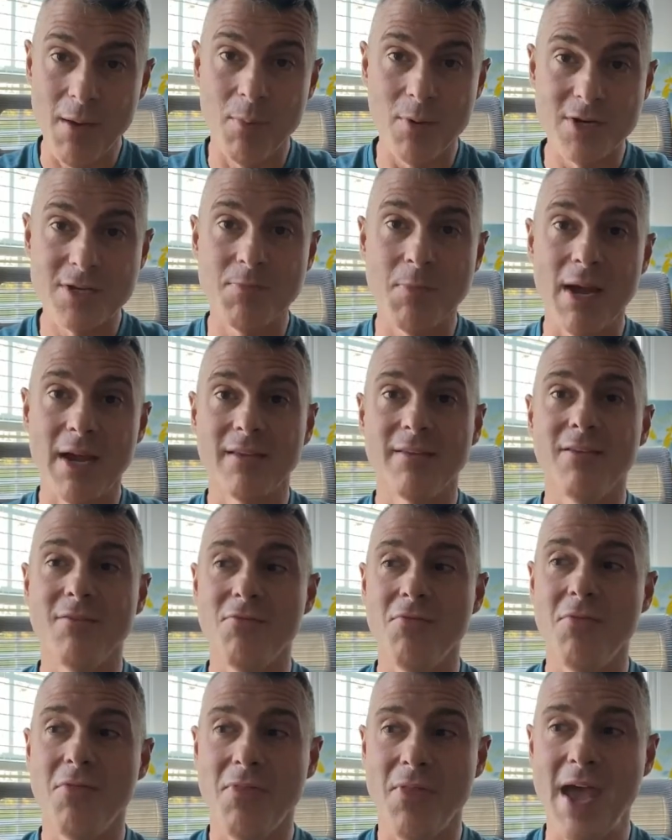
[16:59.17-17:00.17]
my
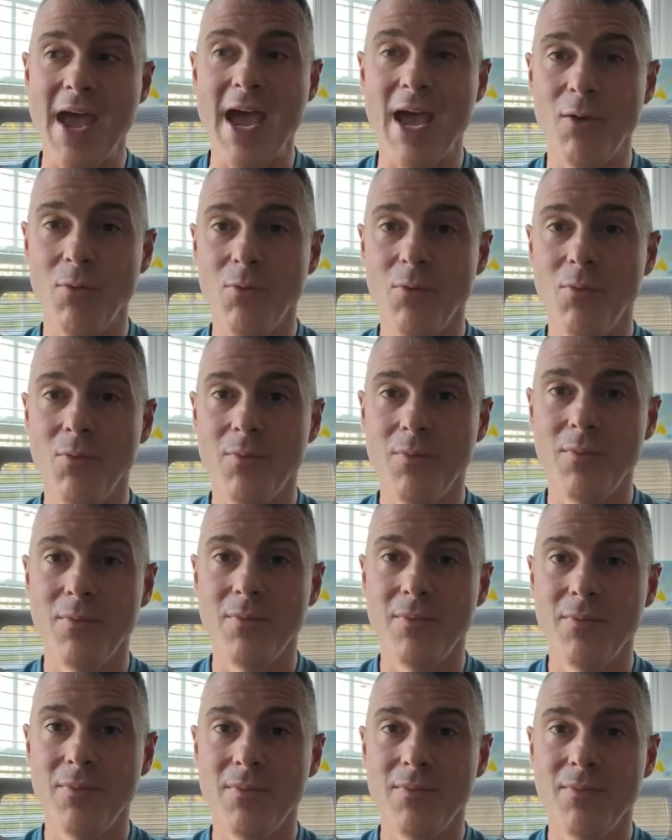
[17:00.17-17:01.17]
perspective, that
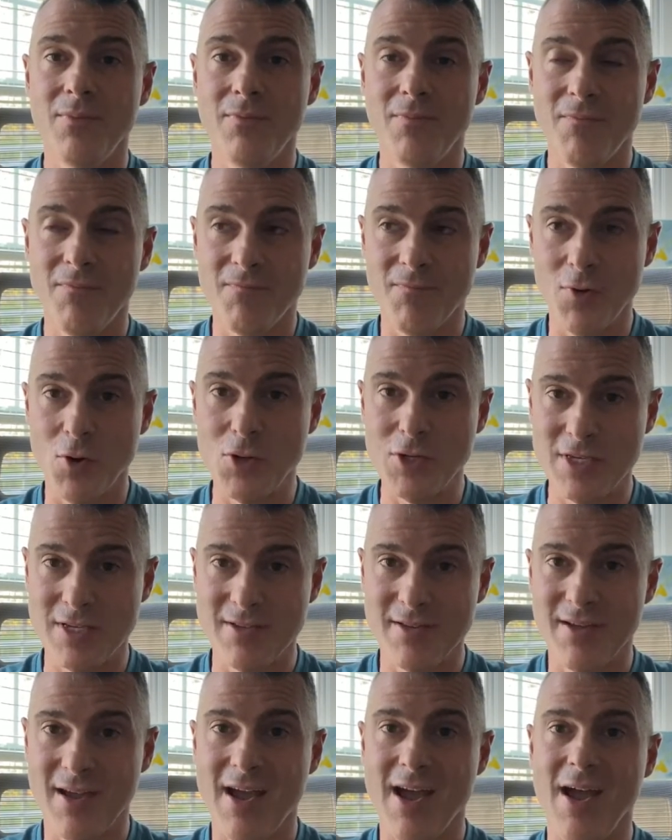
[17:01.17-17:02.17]

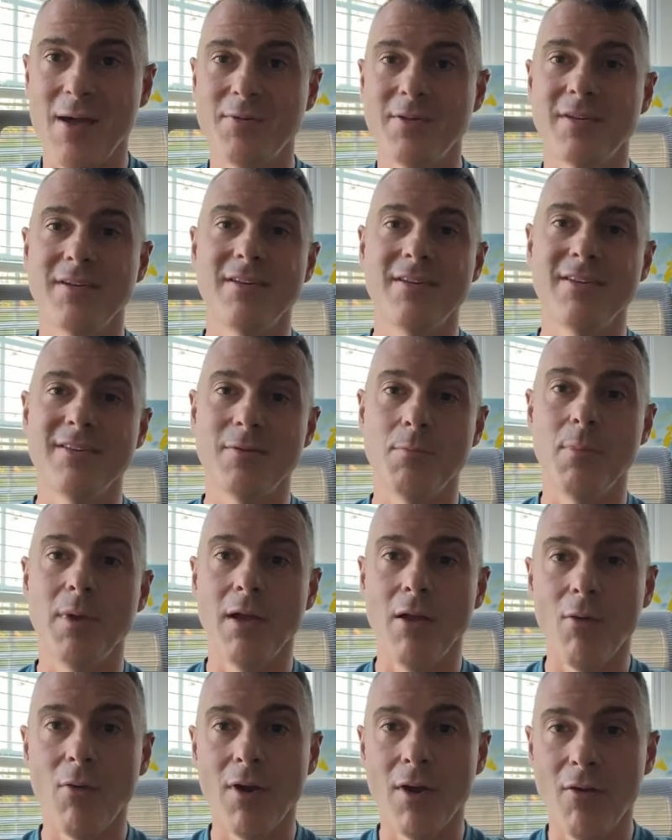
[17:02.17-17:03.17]
first option is a
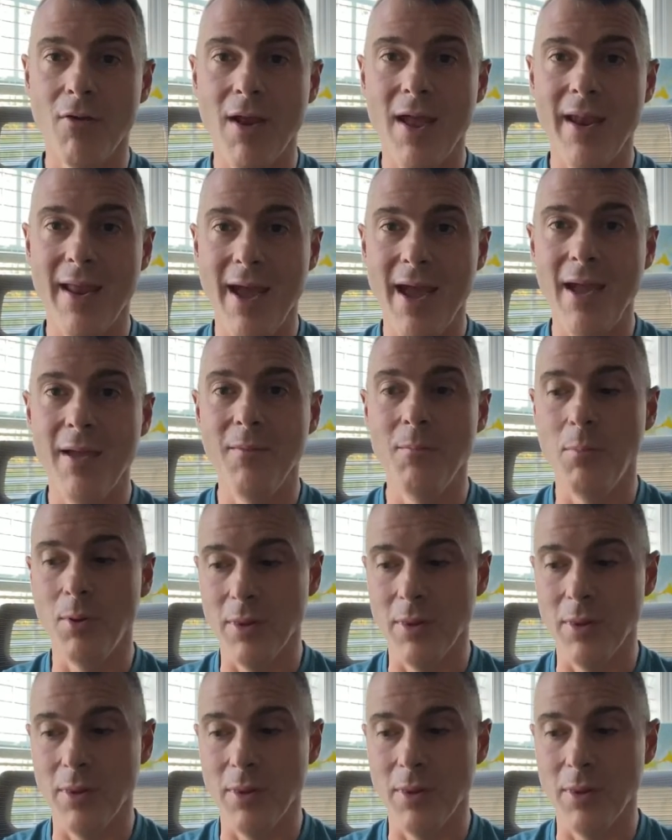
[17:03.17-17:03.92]
bigger regret. I